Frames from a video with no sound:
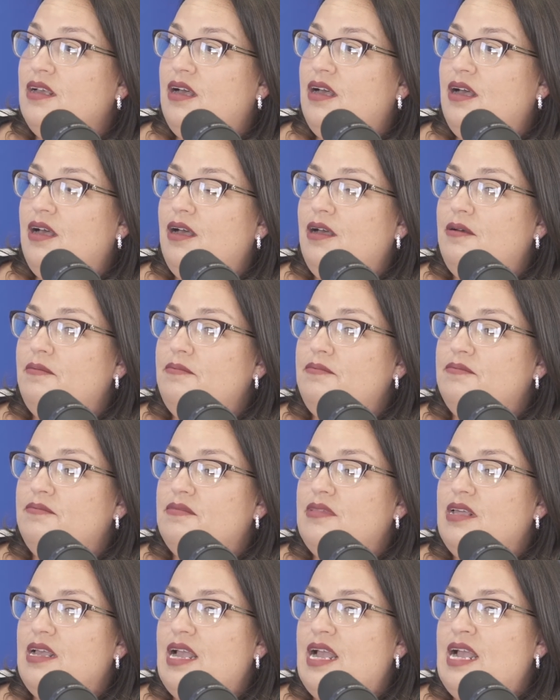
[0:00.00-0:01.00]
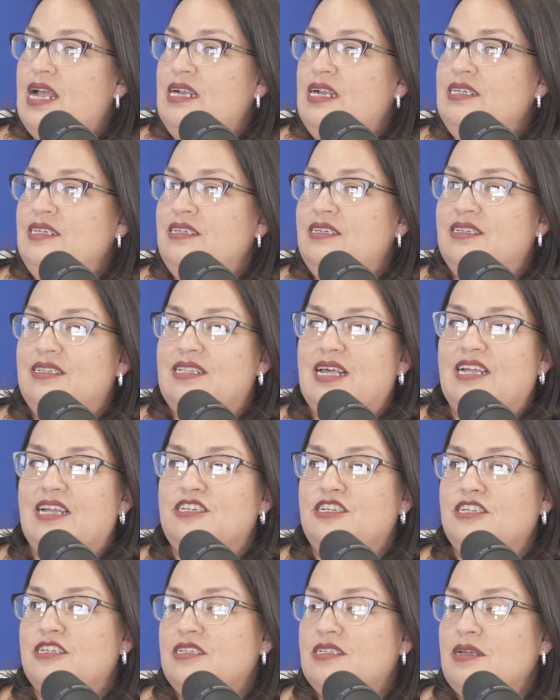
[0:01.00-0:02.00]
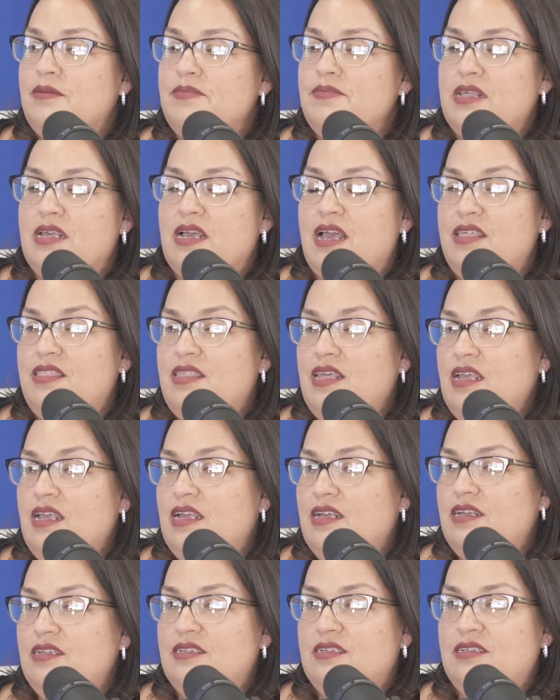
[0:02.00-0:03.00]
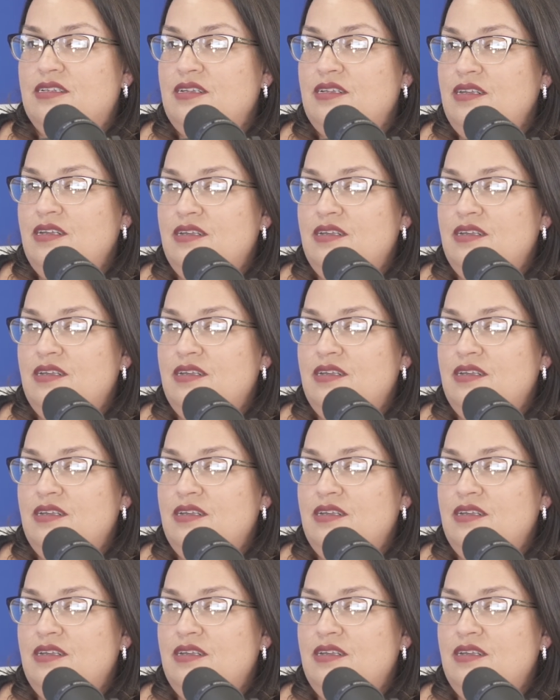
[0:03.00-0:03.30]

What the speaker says: And that's just something I think is